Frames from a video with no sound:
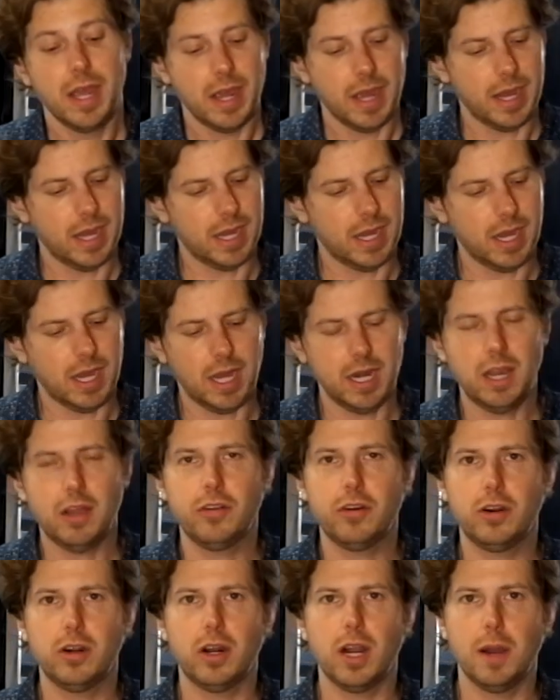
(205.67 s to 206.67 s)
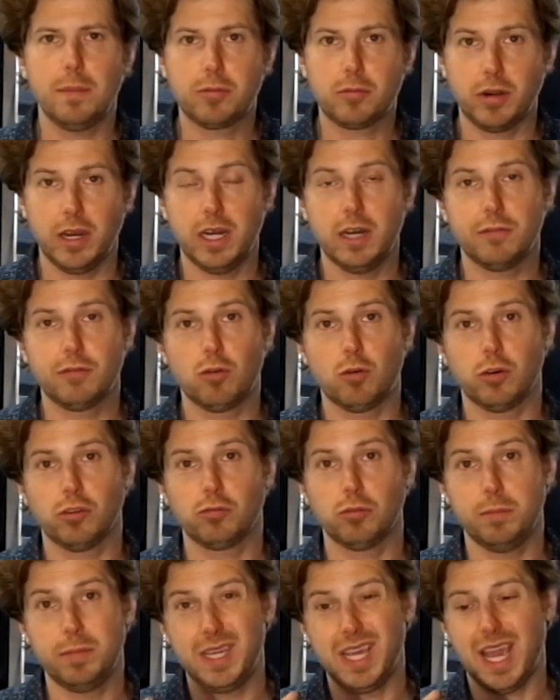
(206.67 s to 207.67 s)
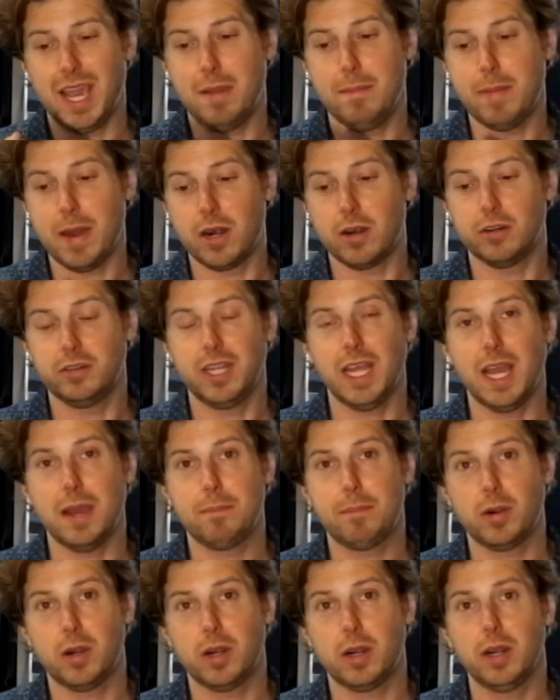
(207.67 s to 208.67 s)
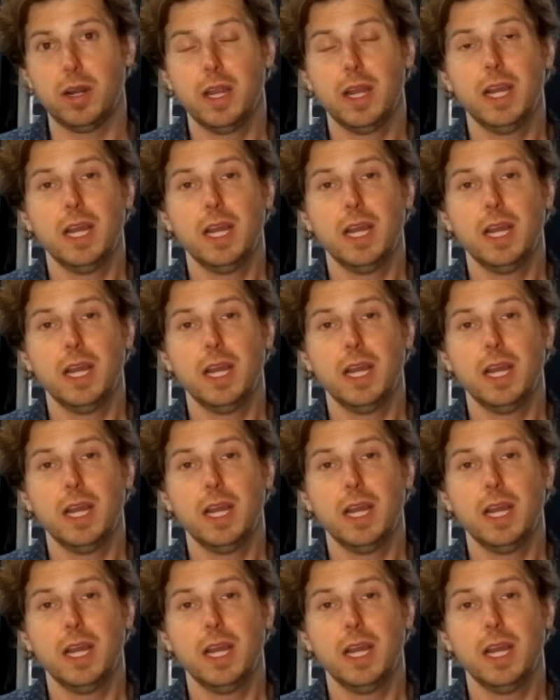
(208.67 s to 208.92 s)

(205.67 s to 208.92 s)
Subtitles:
Another upgrade, of course, would be a better tamper.